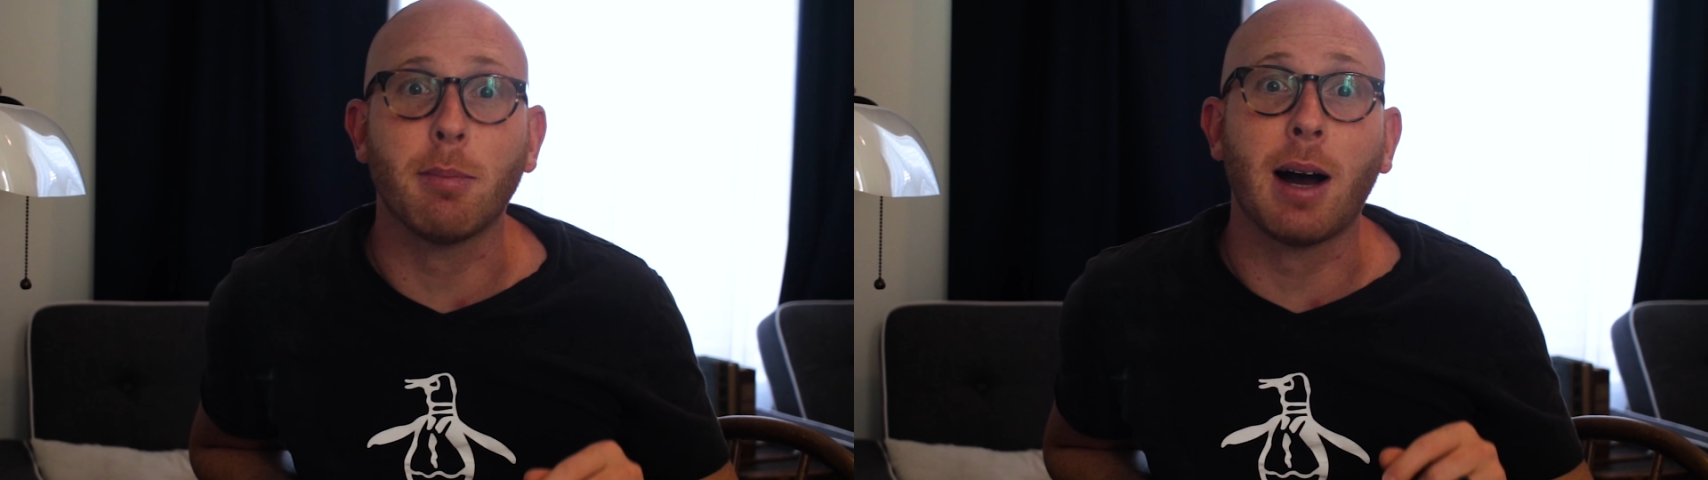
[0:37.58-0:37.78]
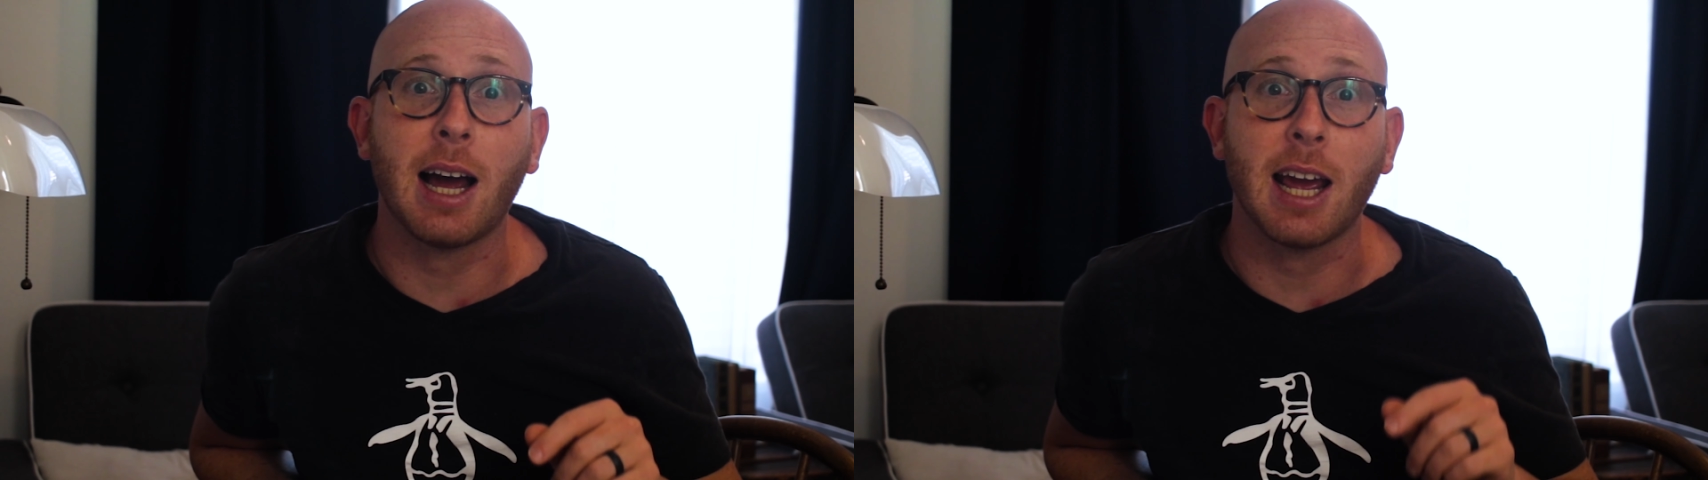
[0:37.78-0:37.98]

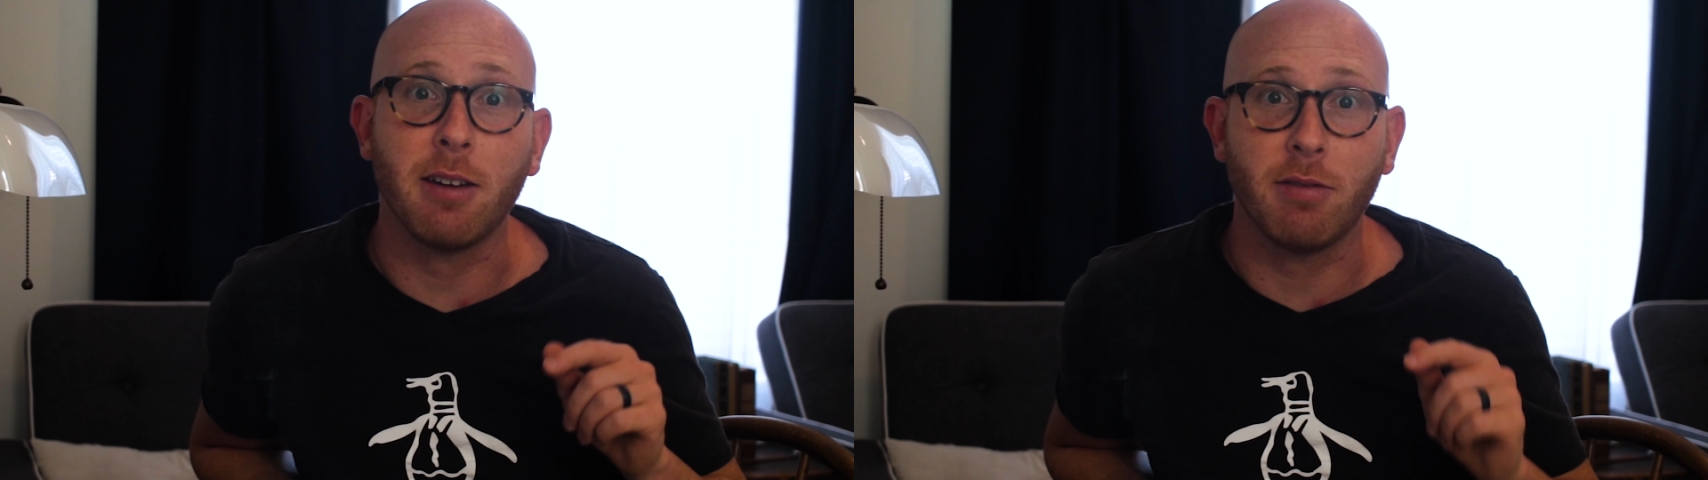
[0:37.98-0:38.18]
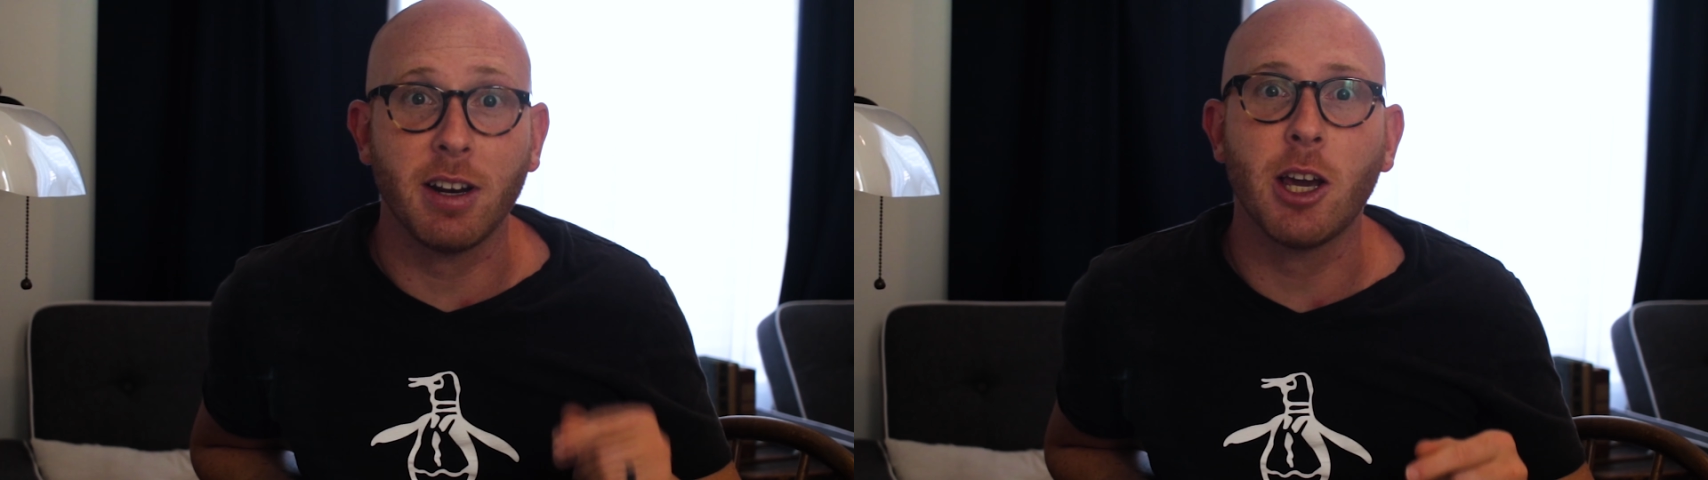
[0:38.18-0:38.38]
my
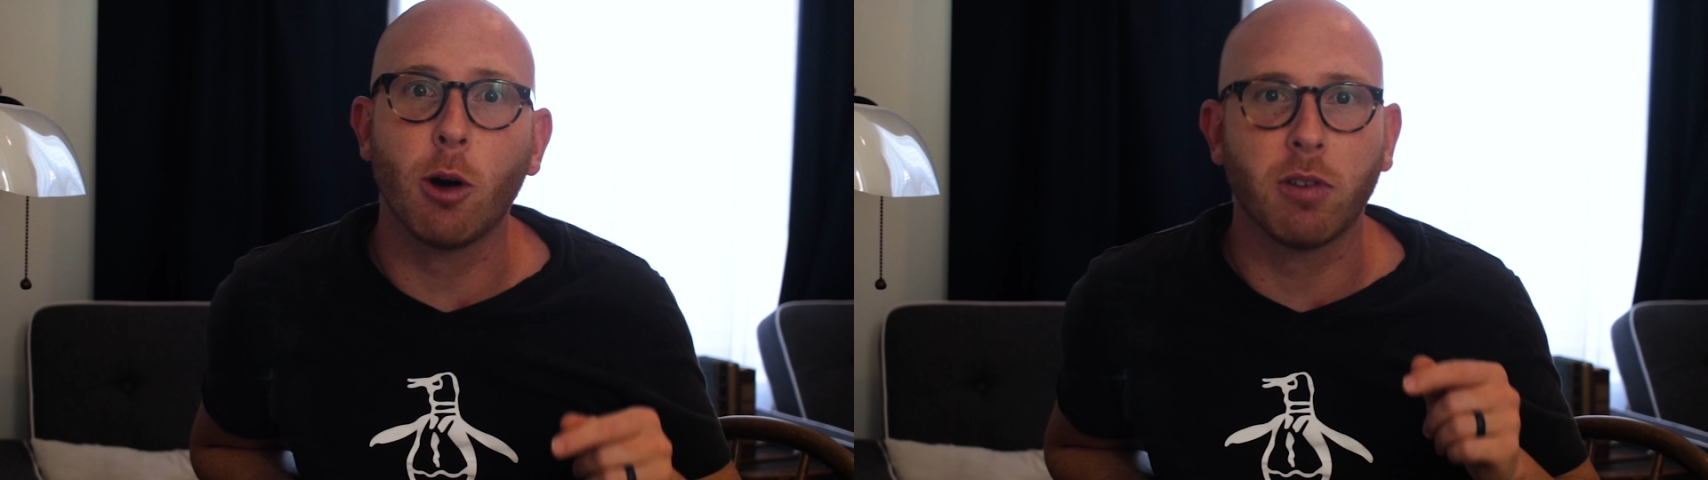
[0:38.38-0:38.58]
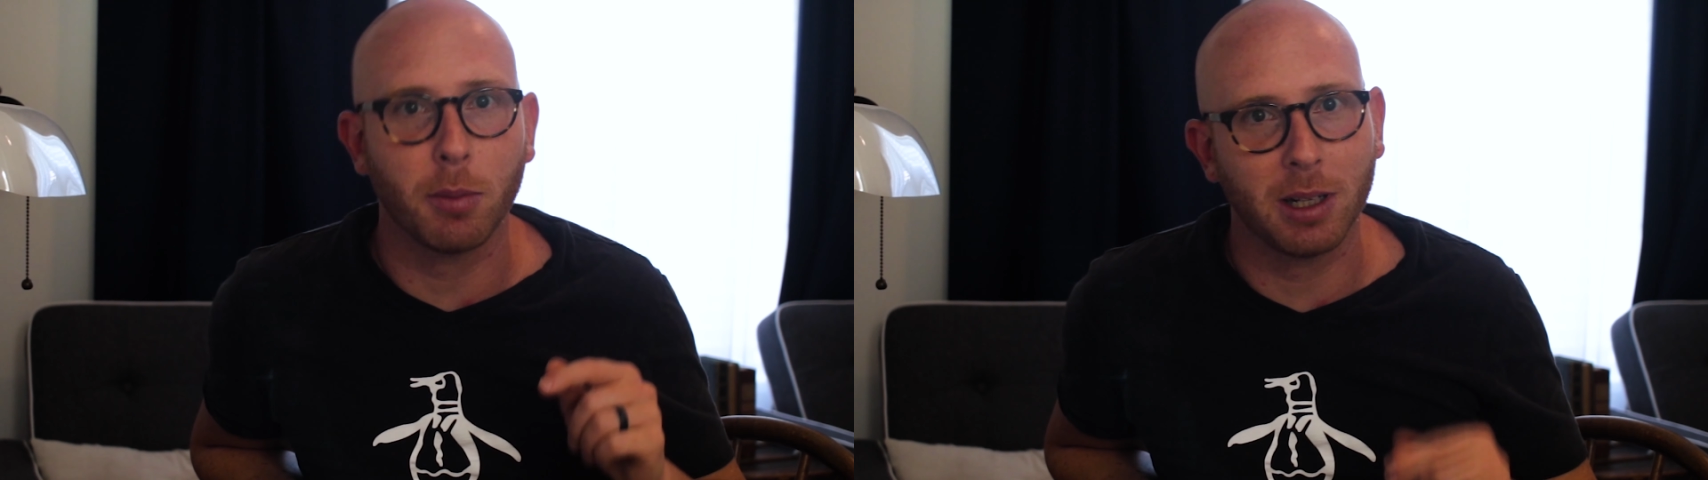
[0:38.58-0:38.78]
video
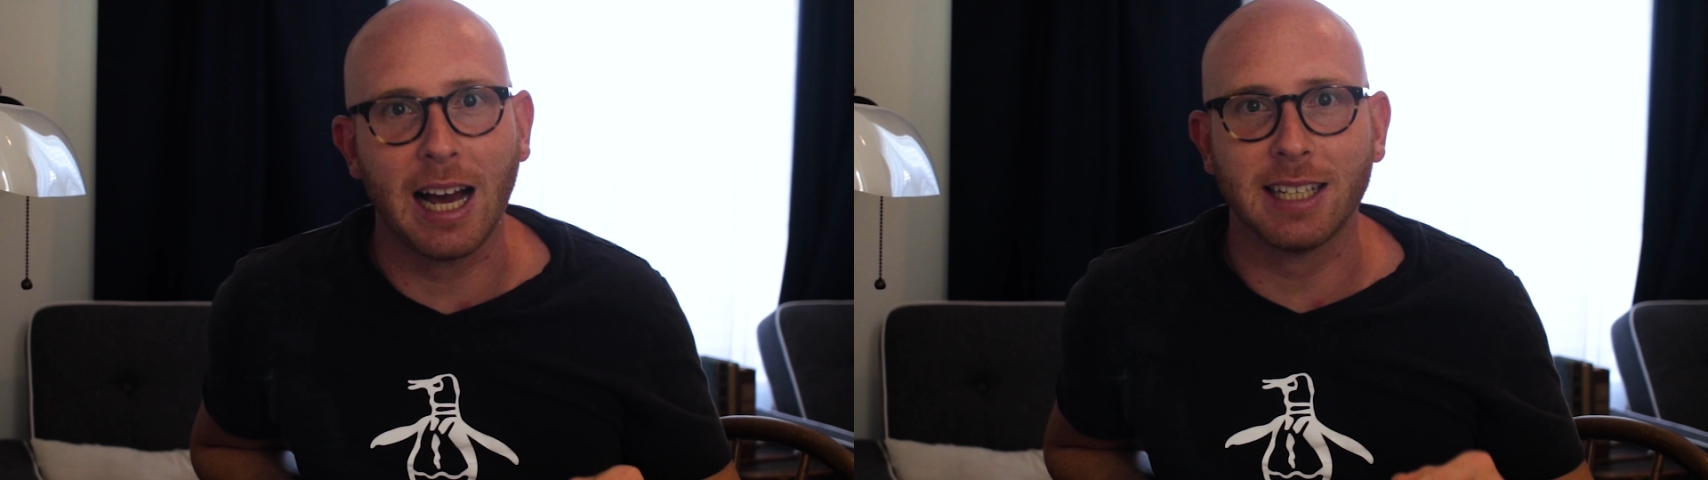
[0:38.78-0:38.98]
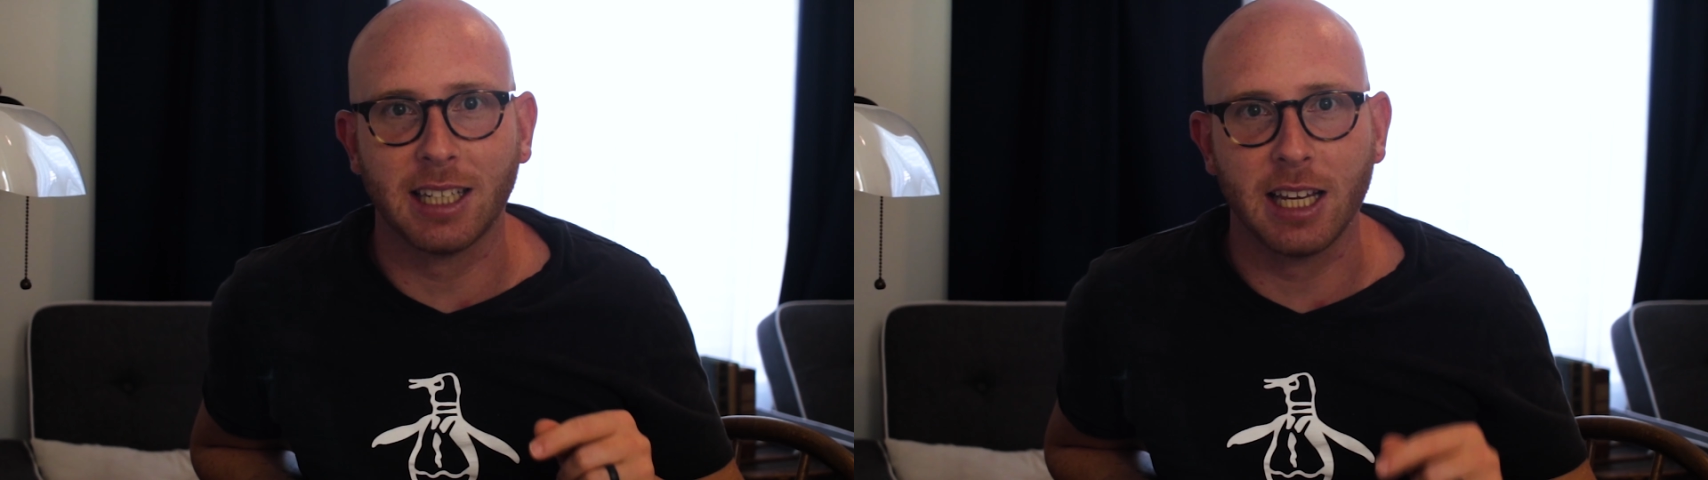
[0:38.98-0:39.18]
from
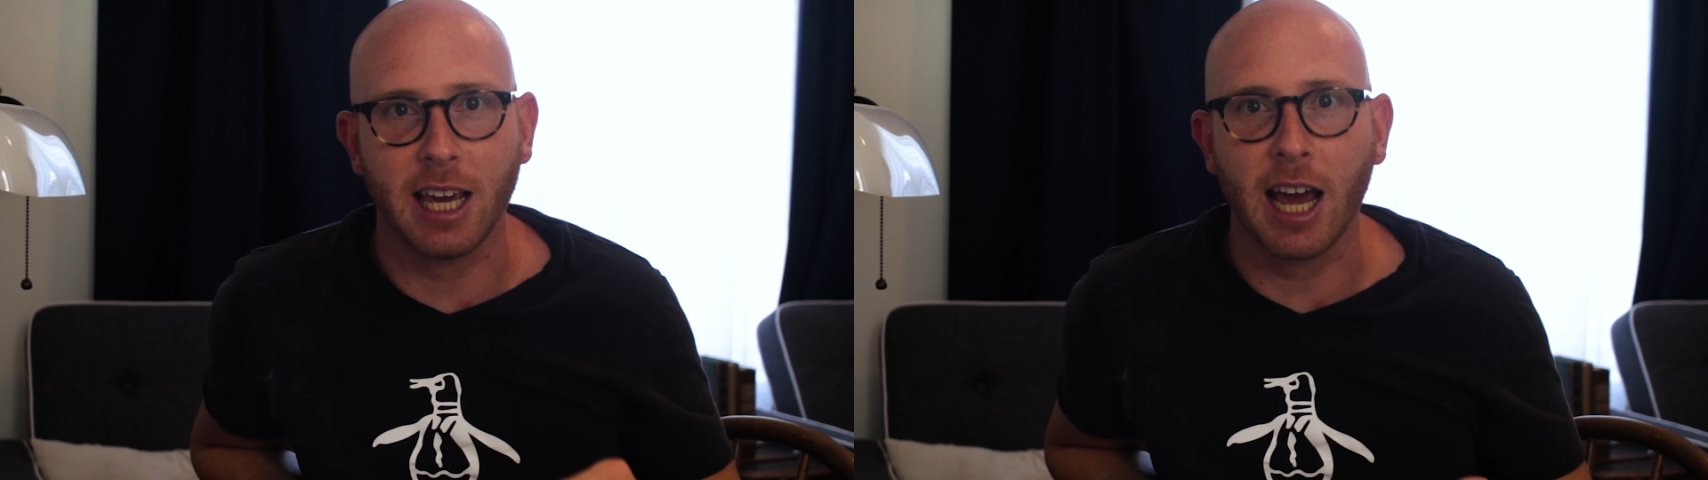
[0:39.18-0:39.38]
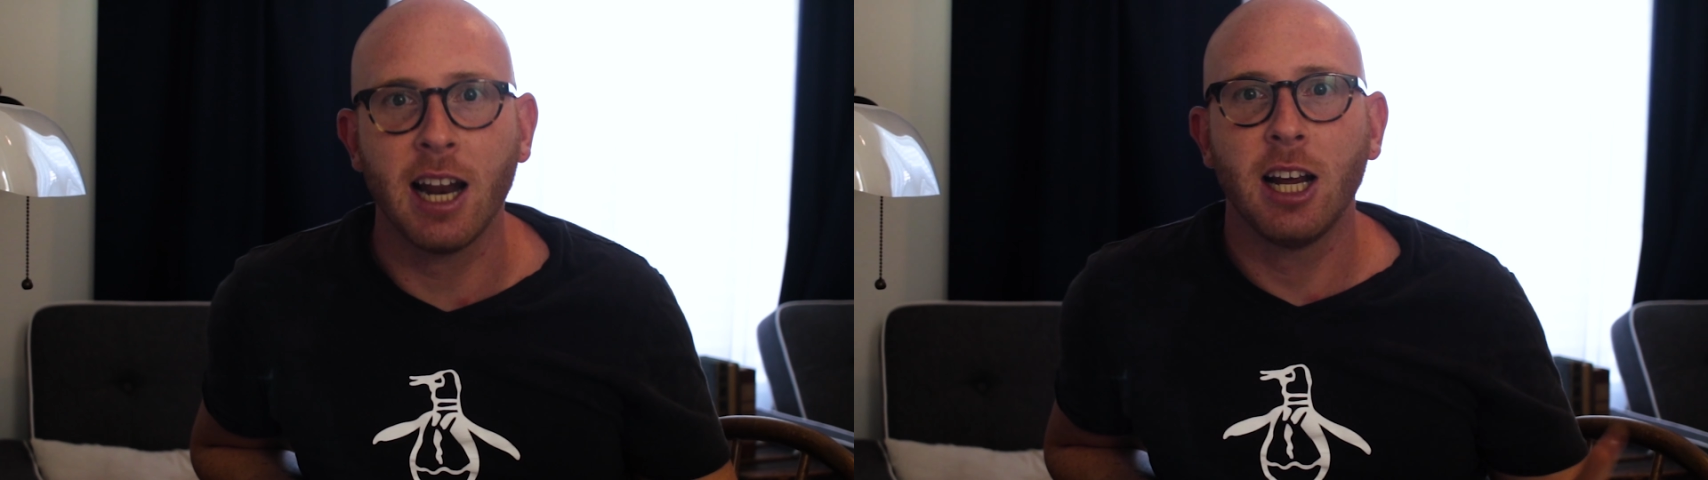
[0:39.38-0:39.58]
Alaska
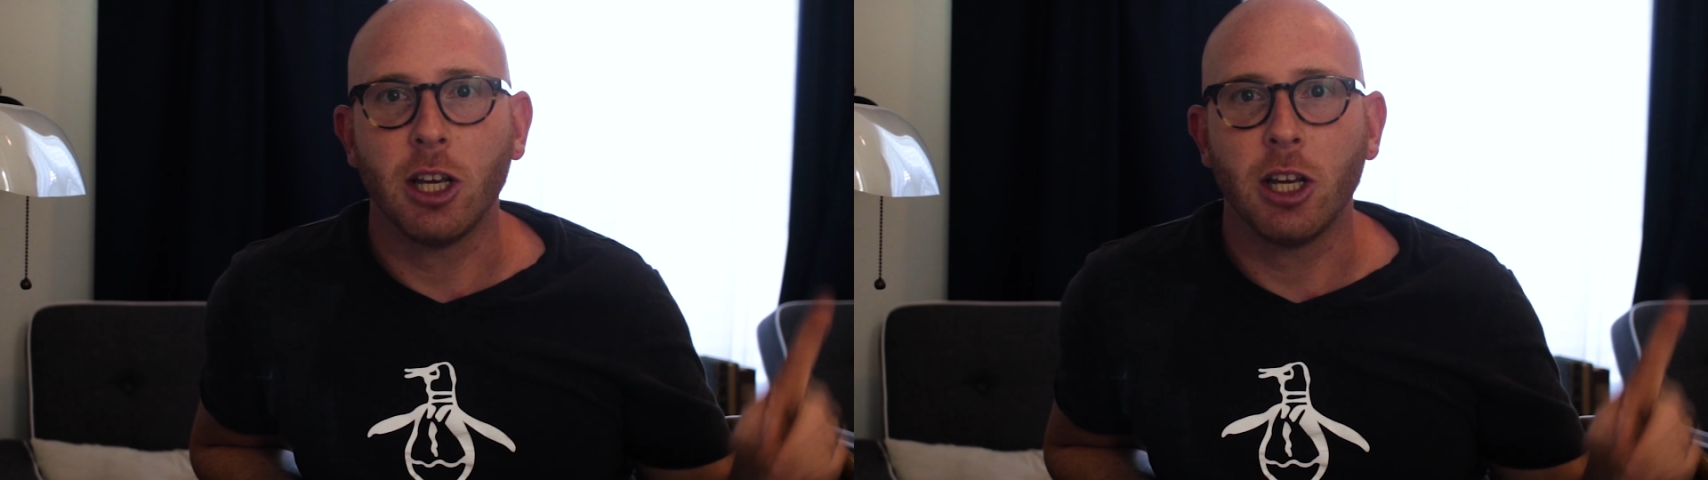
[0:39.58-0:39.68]
yet,